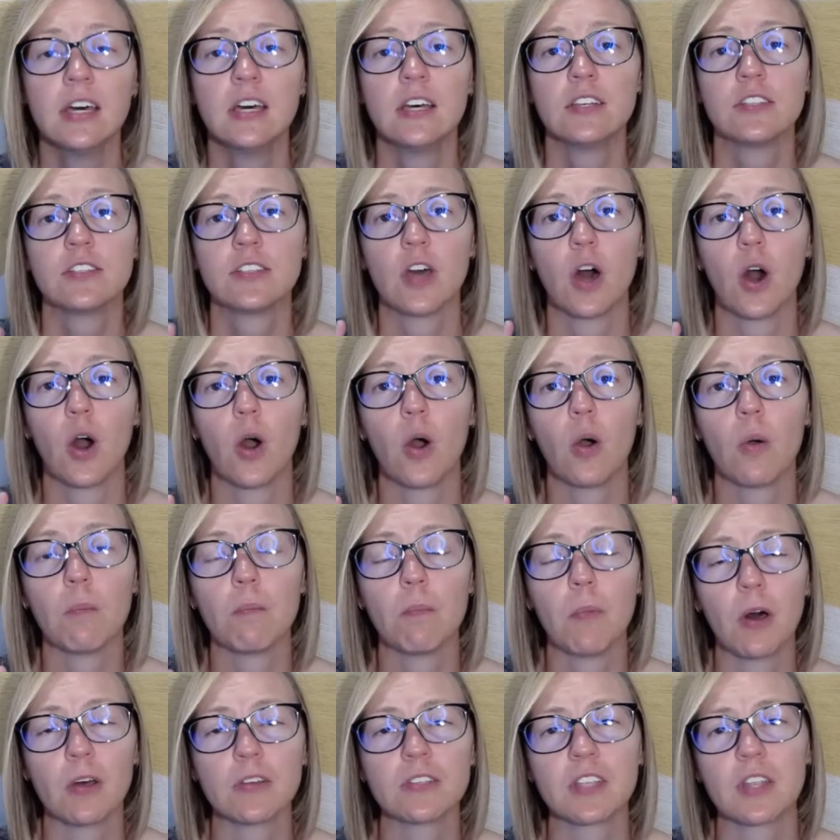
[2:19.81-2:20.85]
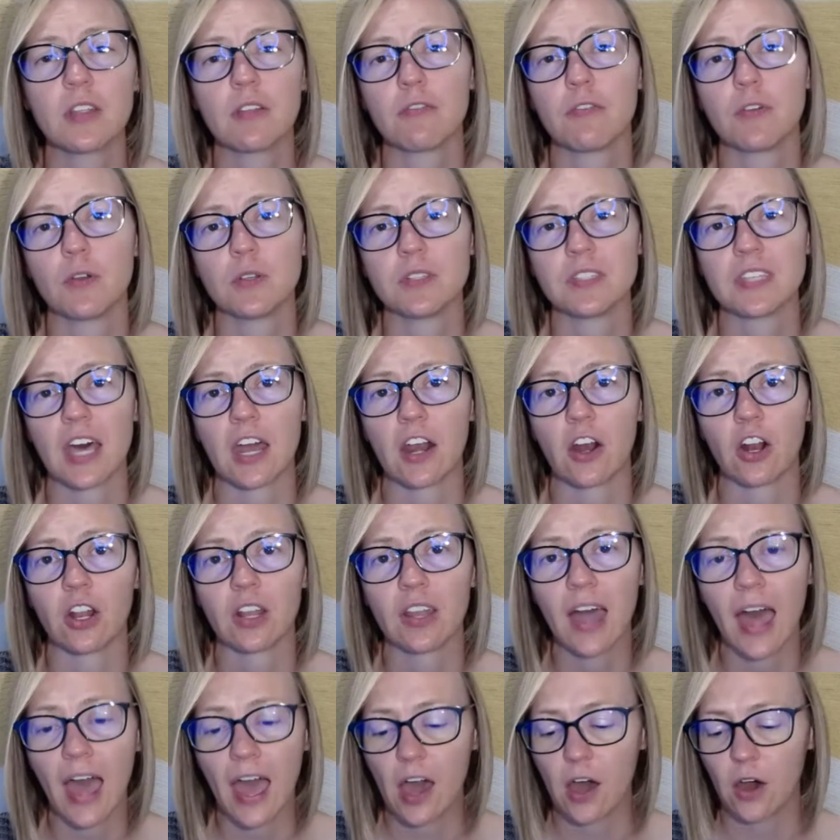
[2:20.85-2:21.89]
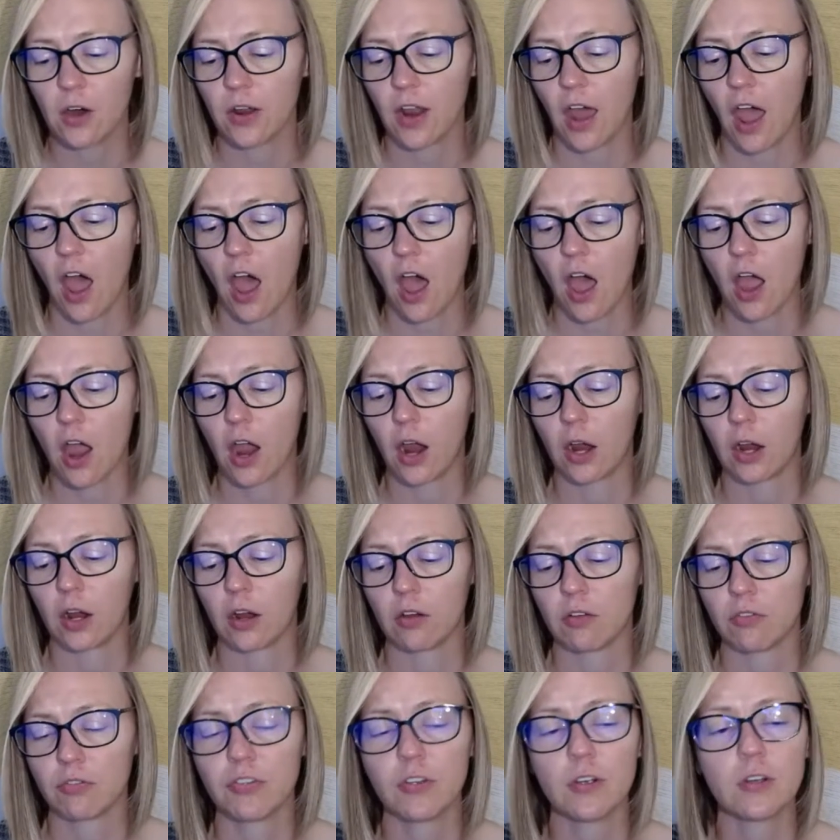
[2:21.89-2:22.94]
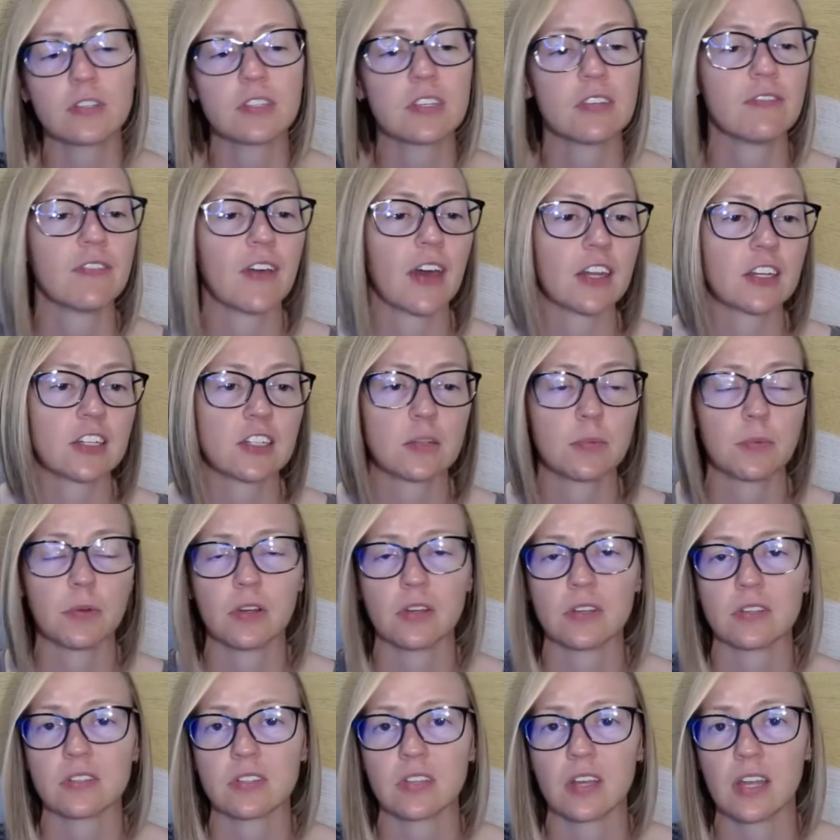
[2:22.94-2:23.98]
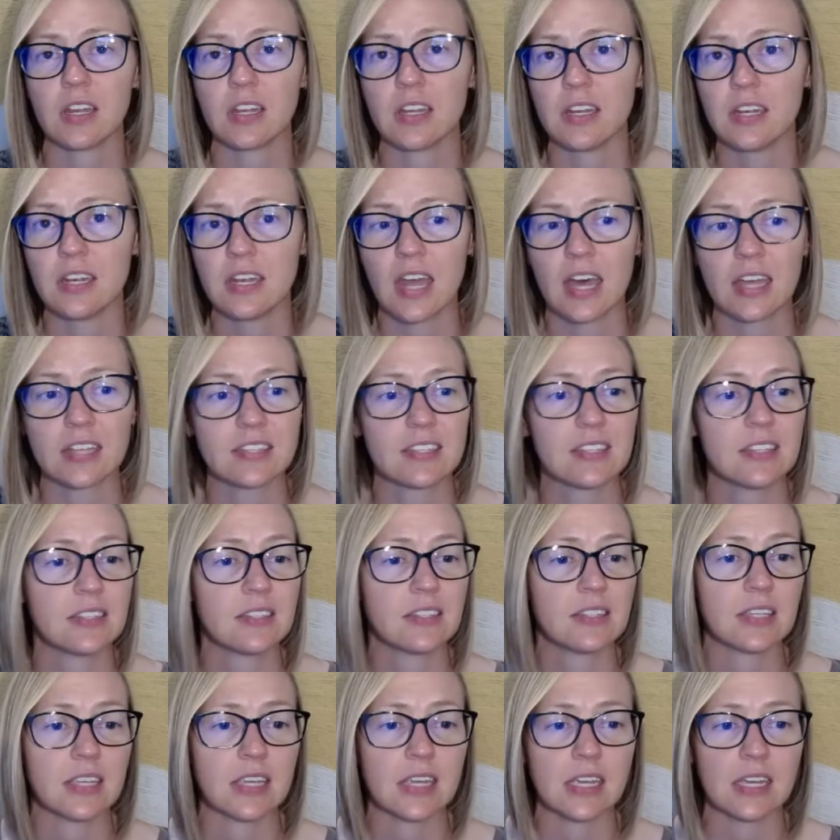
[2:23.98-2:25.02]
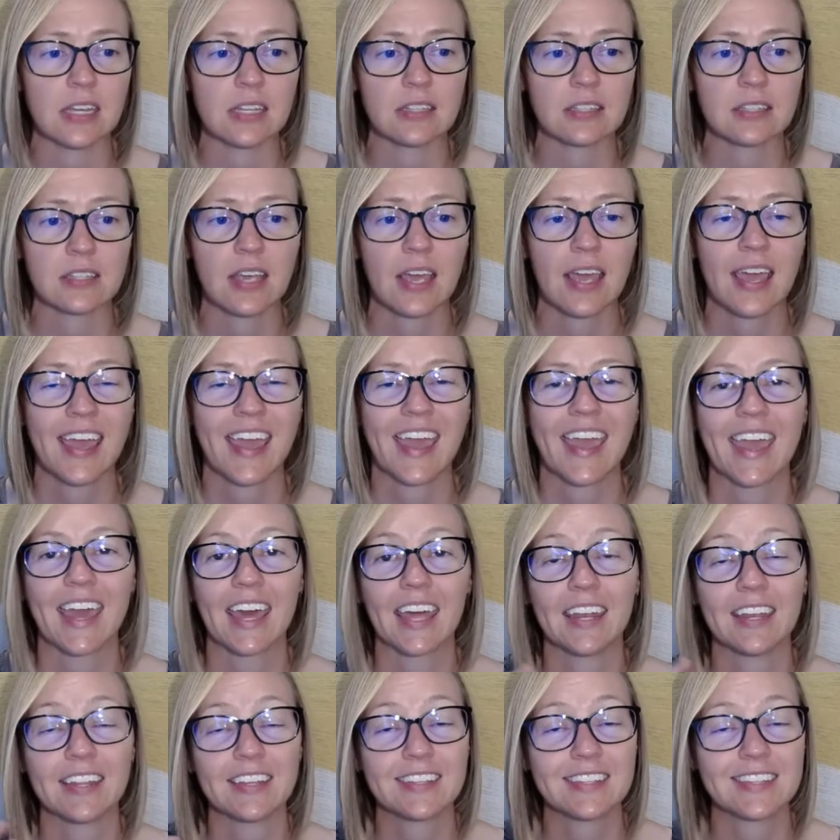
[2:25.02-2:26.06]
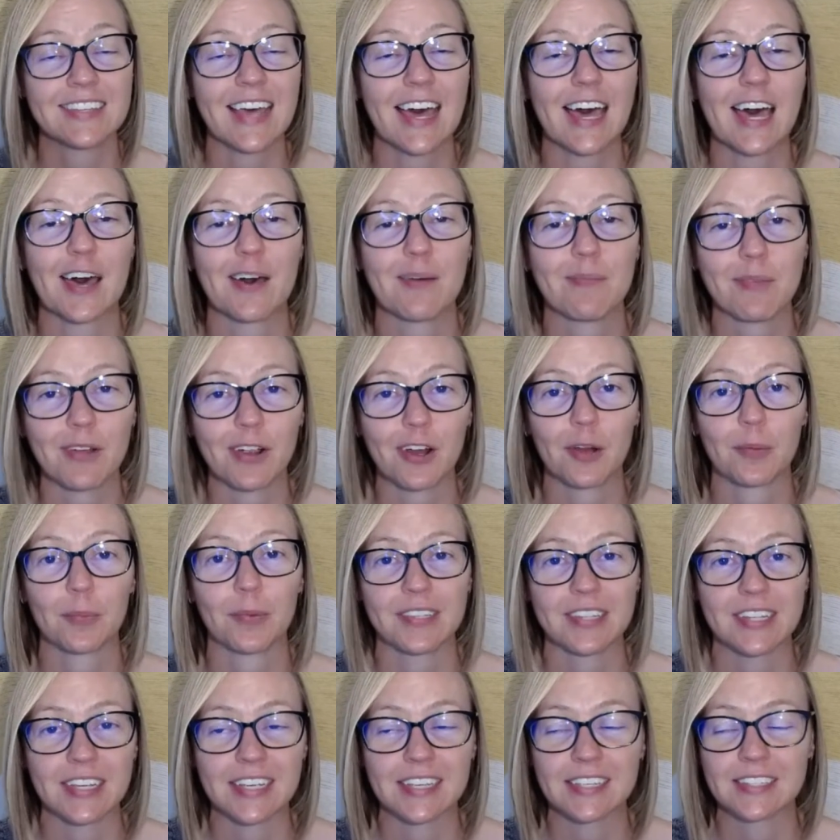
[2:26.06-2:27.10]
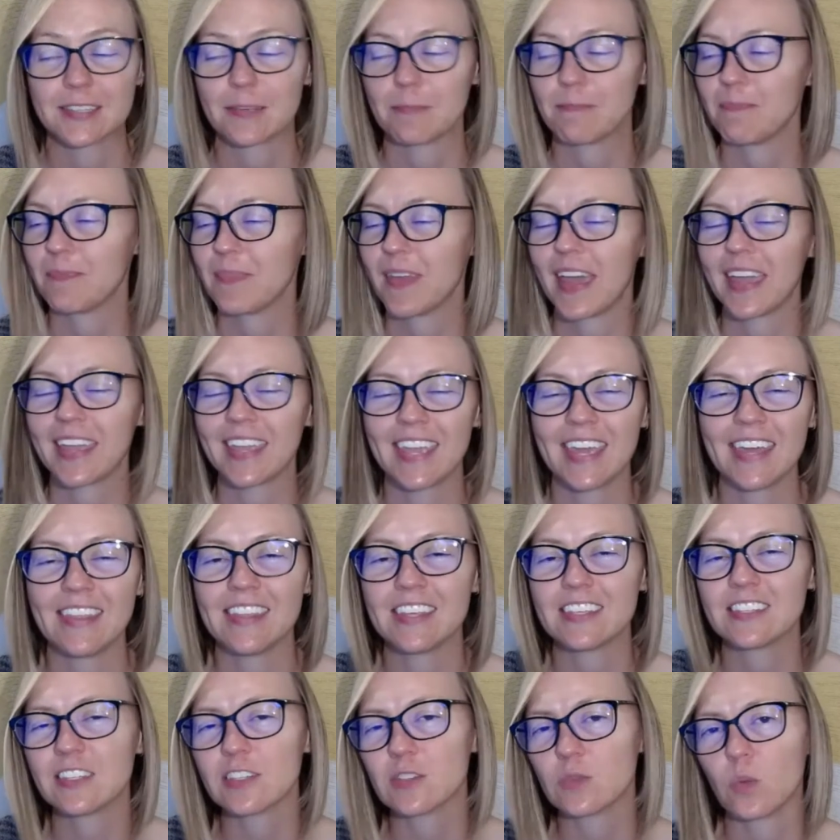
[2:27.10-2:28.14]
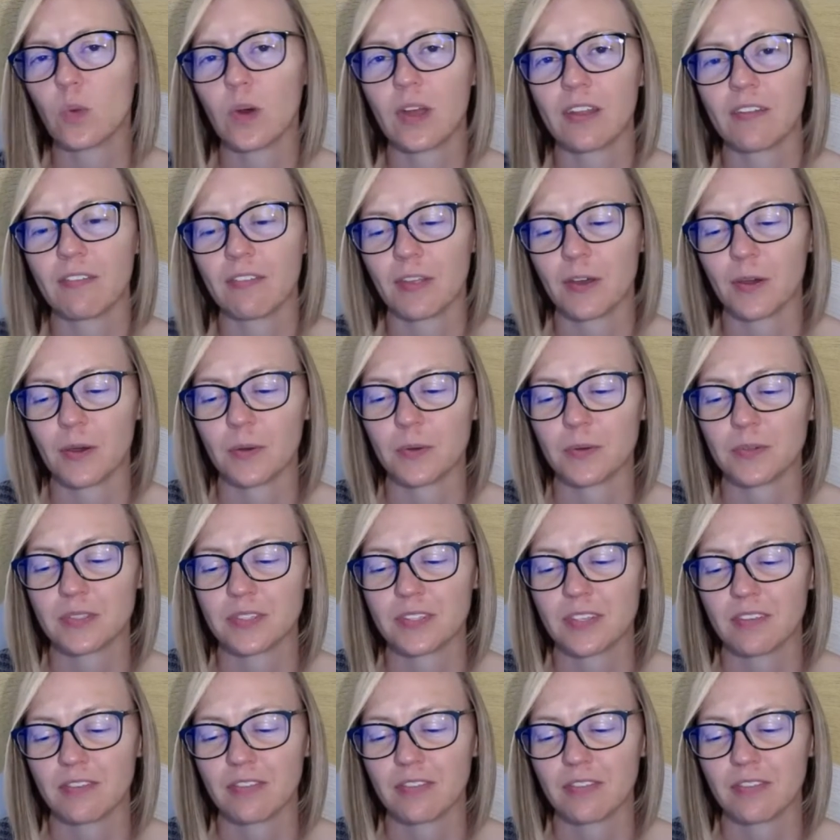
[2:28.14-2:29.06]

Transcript: So most of the foods that are allowed are fruits and vegetables, nuts and seeds, and some herbal teas. Again, this is one of those